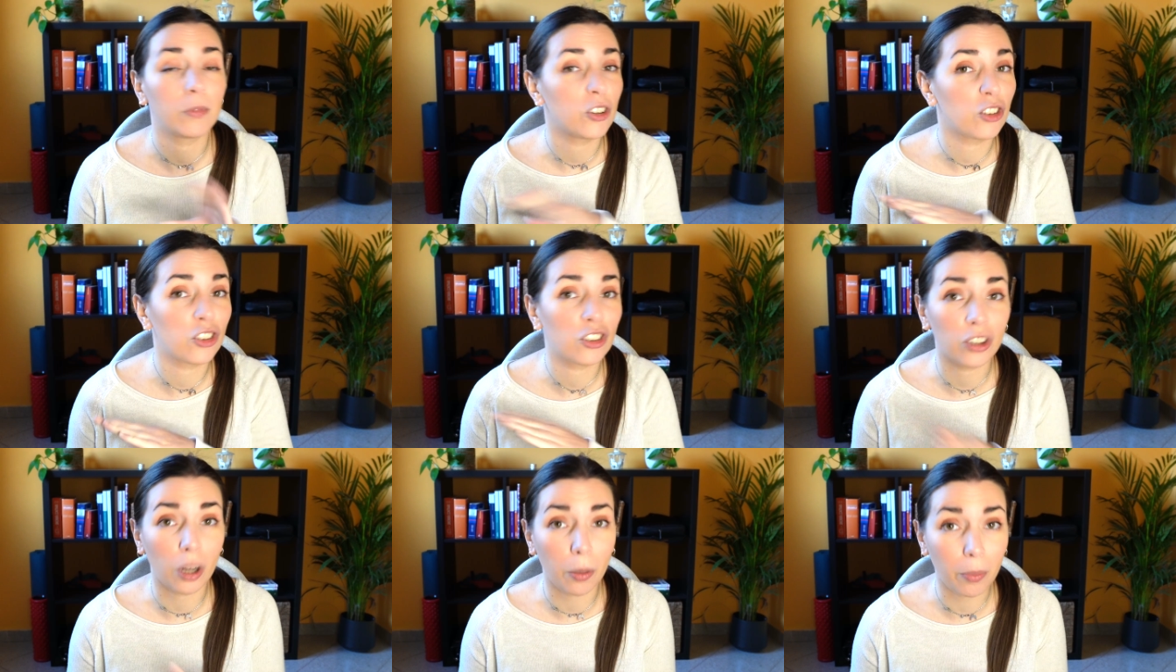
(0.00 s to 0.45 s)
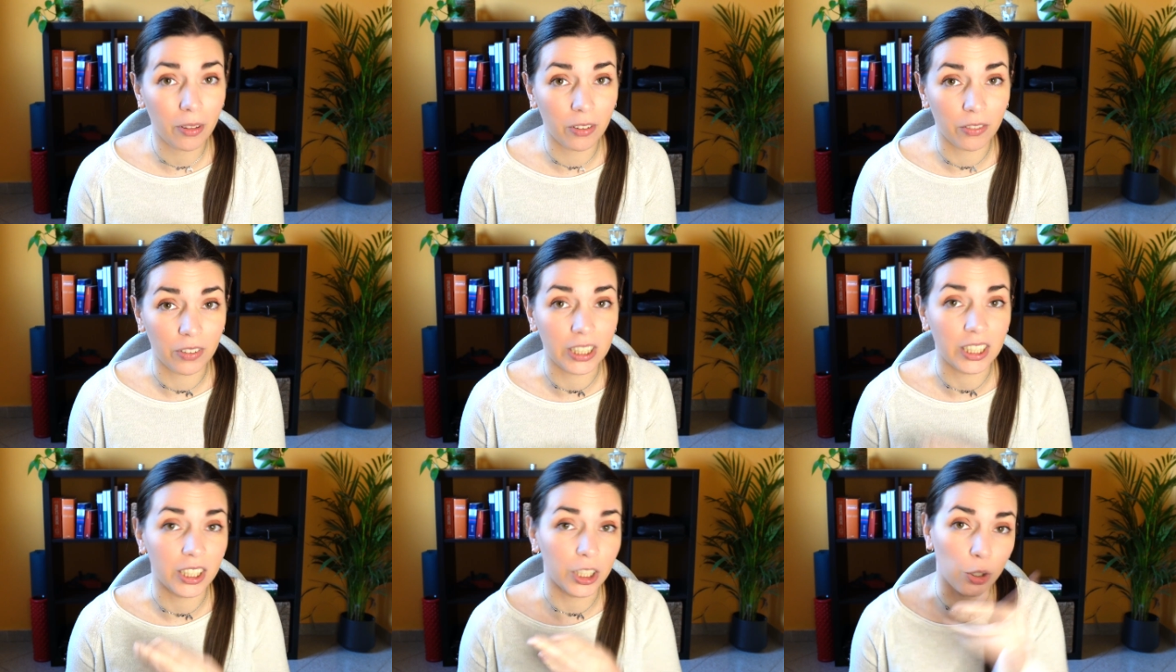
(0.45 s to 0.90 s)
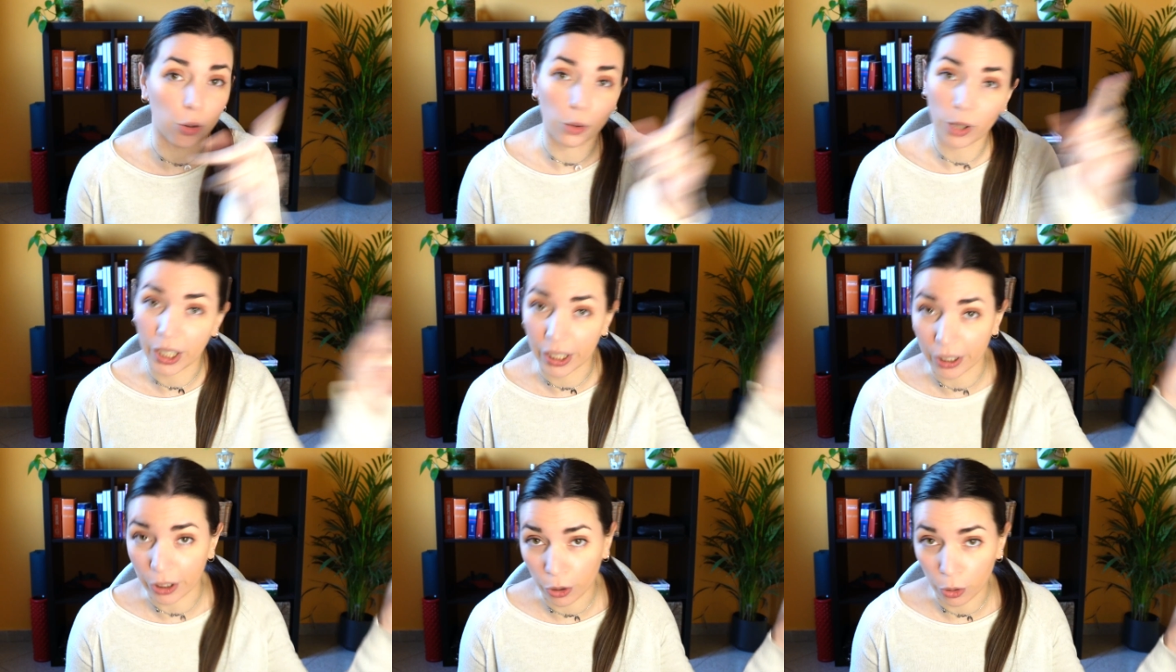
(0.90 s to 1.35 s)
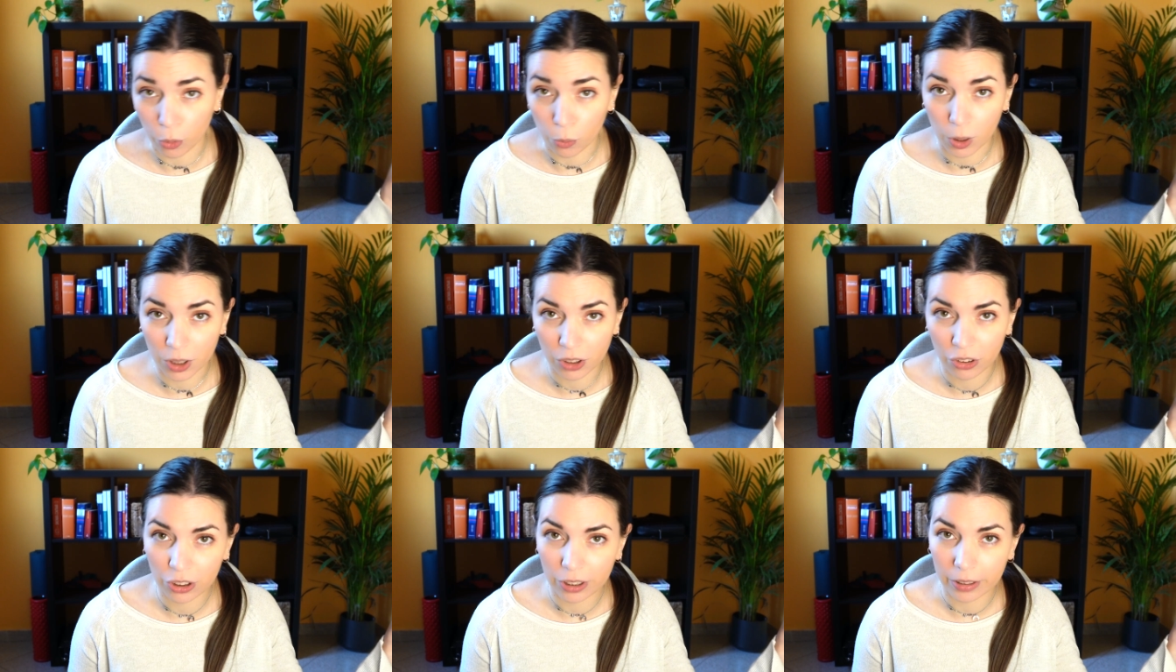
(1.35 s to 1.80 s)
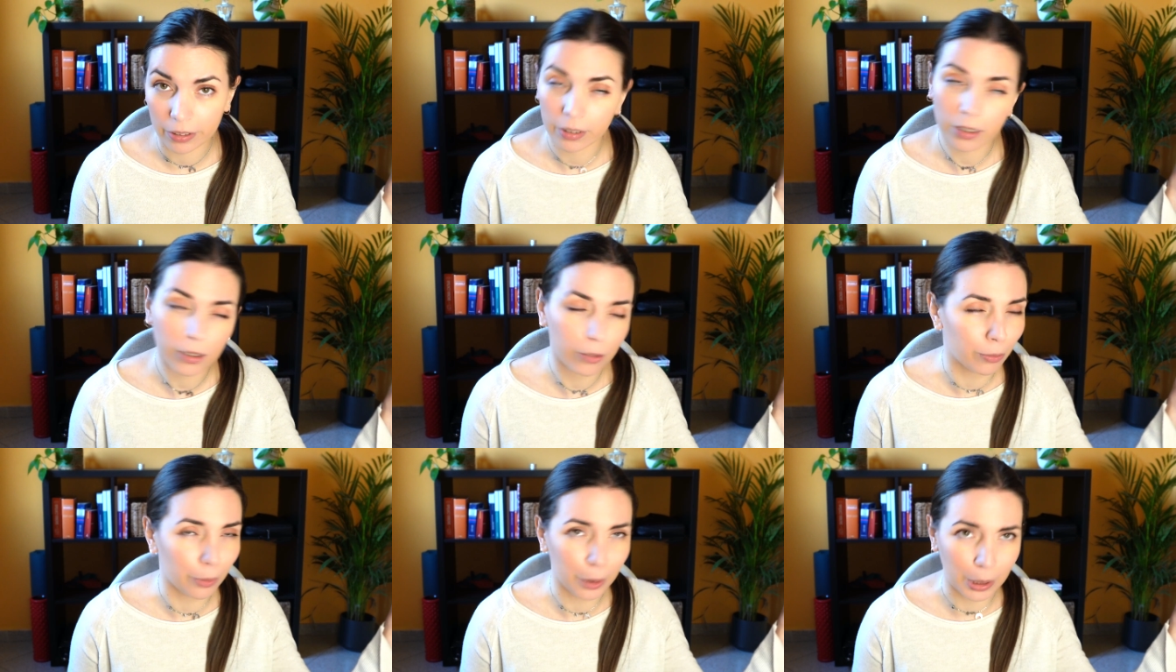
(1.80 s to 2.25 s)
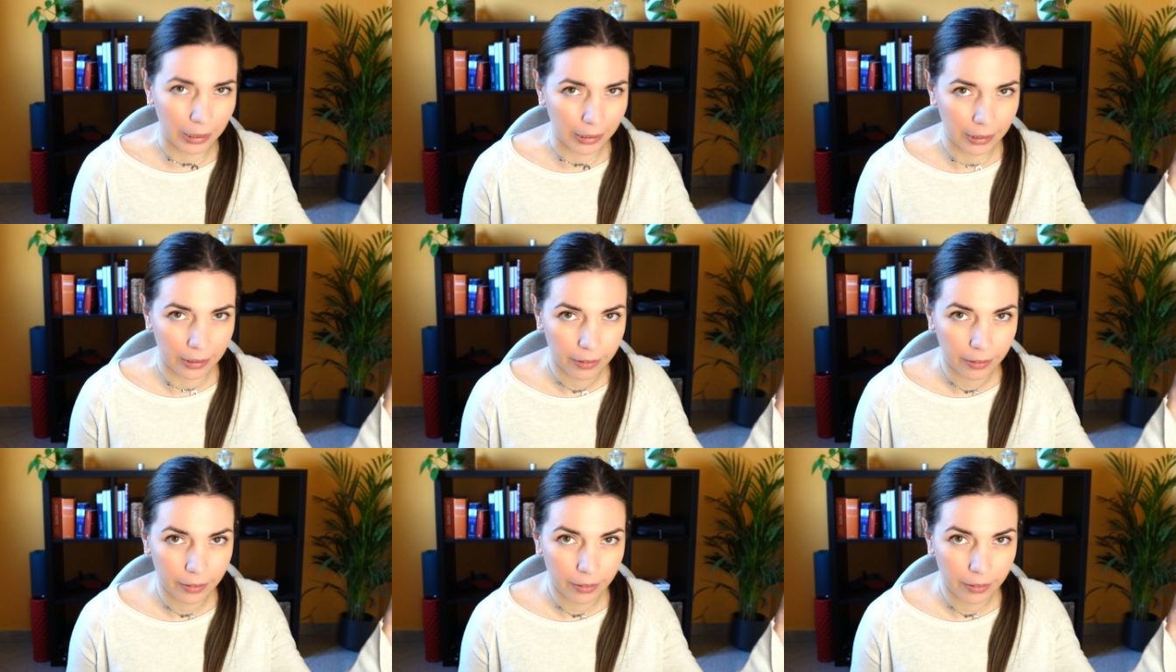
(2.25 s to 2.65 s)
Stop the video and go watch it, really.